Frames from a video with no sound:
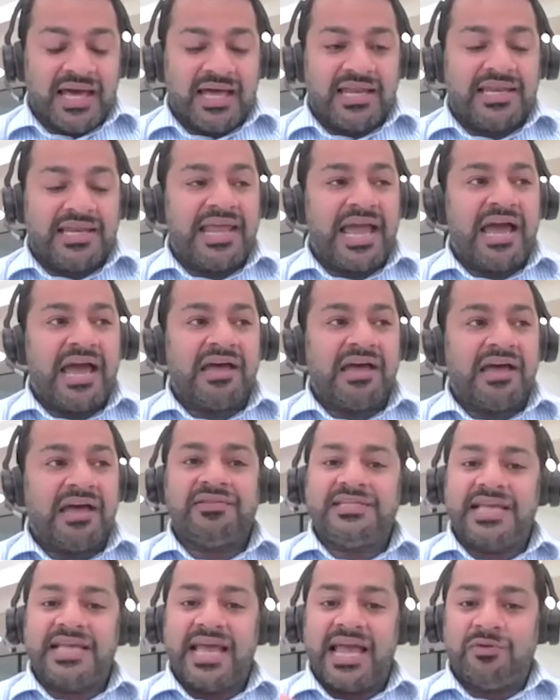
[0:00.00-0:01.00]
Now that
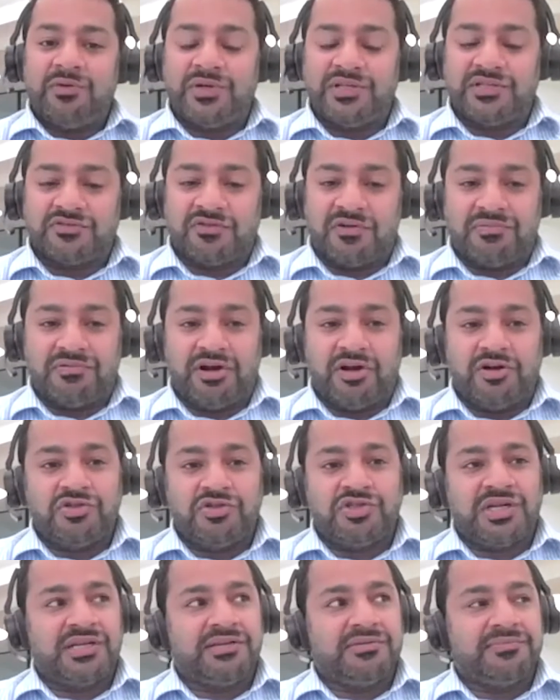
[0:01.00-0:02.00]
these headwinds are
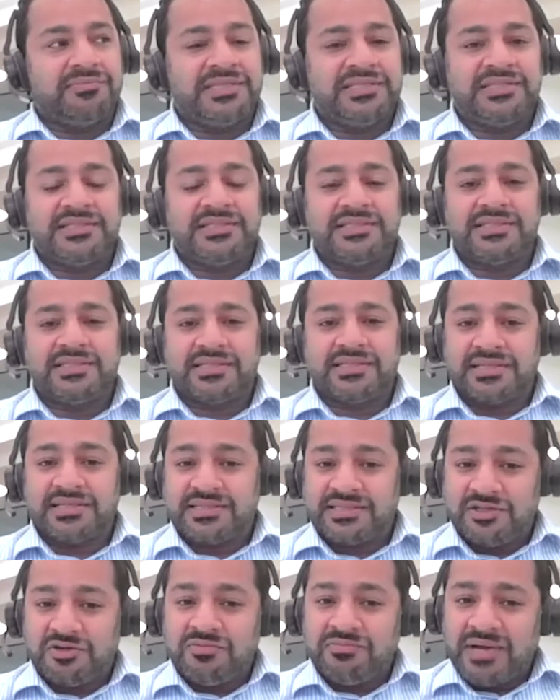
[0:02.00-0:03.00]
approaching, businesses
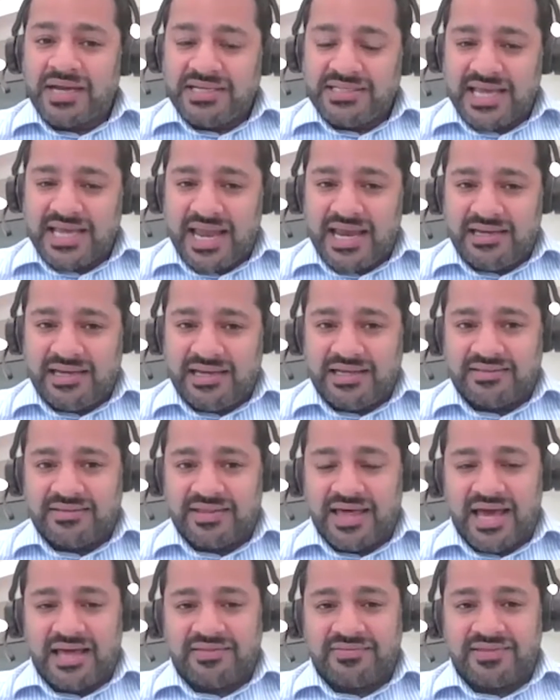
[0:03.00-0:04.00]
are still maintaining
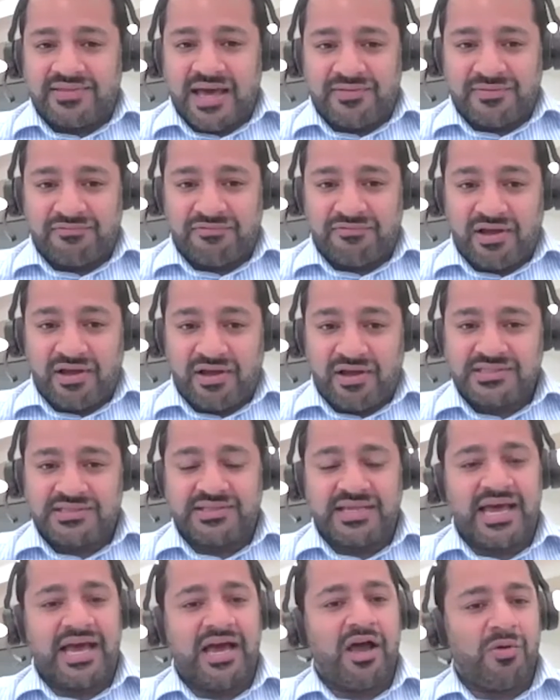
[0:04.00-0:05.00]
that thrust,
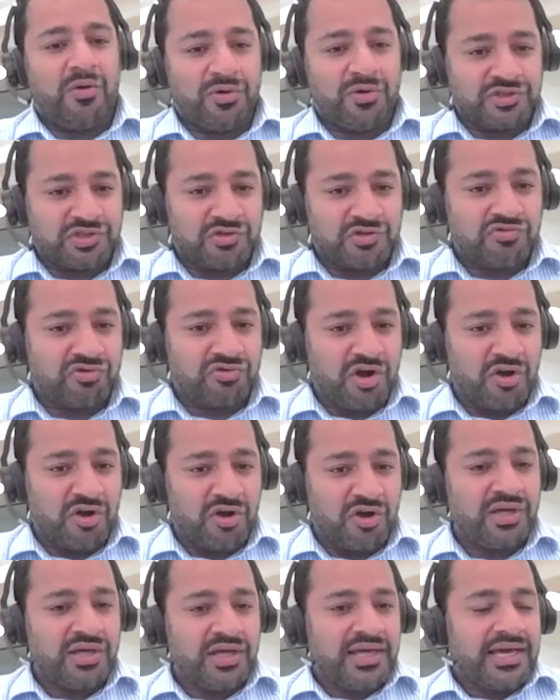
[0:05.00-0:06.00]
that I want to
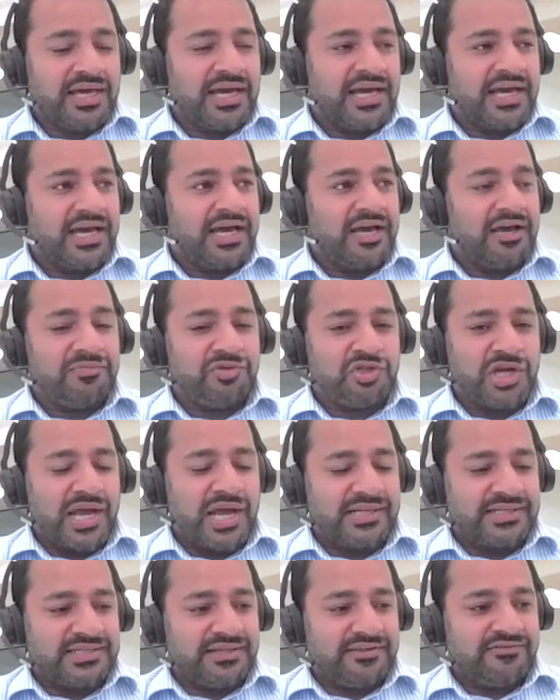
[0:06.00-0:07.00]
grow
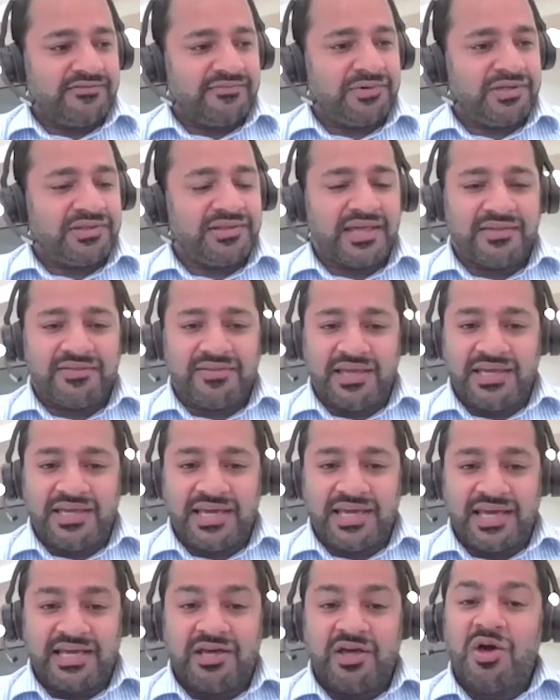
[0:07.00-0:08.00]
objective, but they're
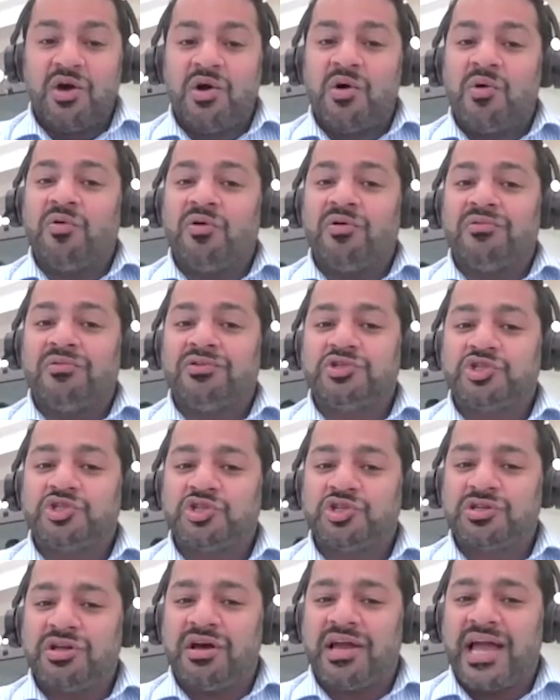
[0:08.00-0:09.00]
thinking, well,
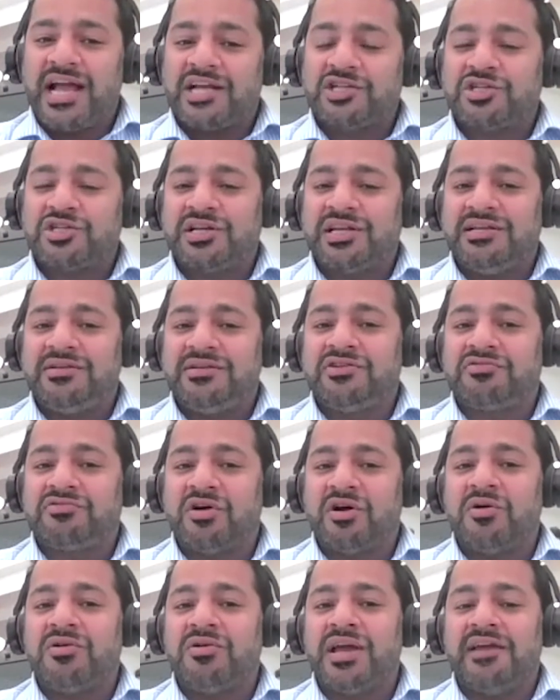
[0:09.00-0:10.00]
should I actually
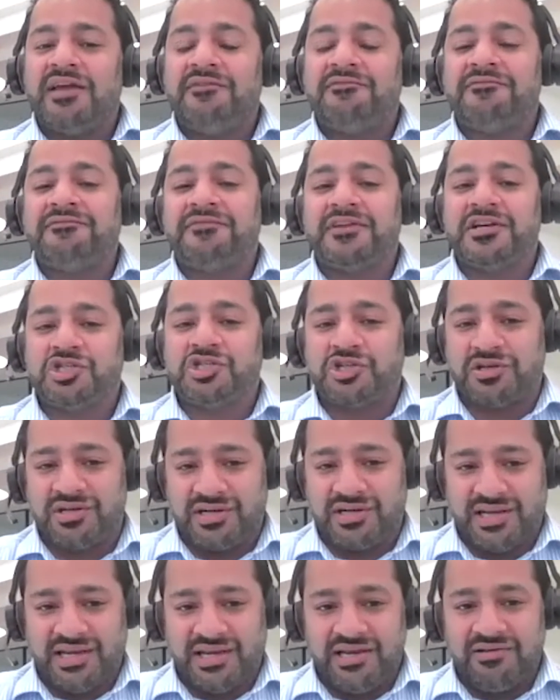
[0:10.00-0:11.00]
grow
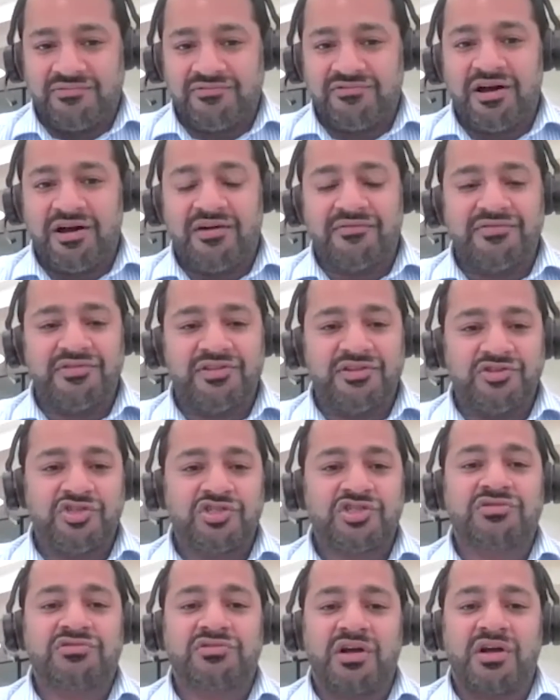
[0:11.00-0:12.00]
efficiently rather than
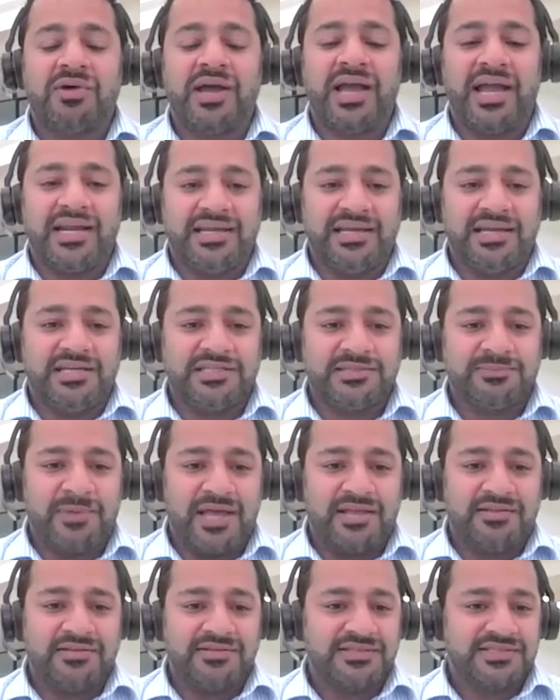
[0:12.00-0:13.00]
just grow at any
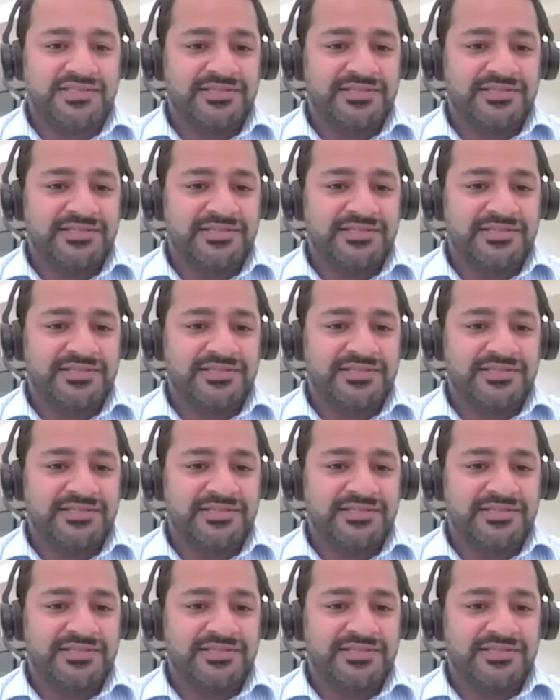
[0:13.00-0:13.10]
expense?